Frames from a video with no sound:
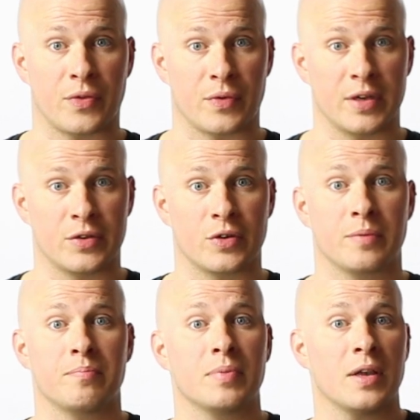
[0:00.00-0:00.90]
3
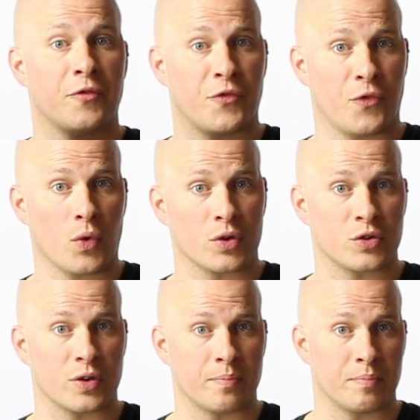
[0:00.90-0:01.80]
triplet, 4
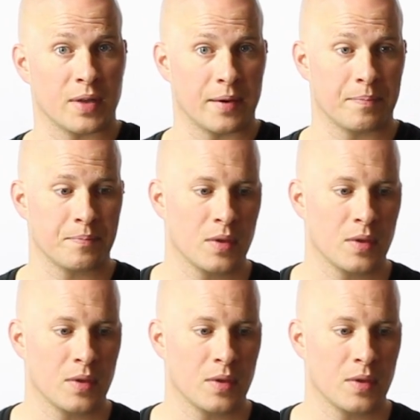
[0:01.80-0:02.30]
triplet.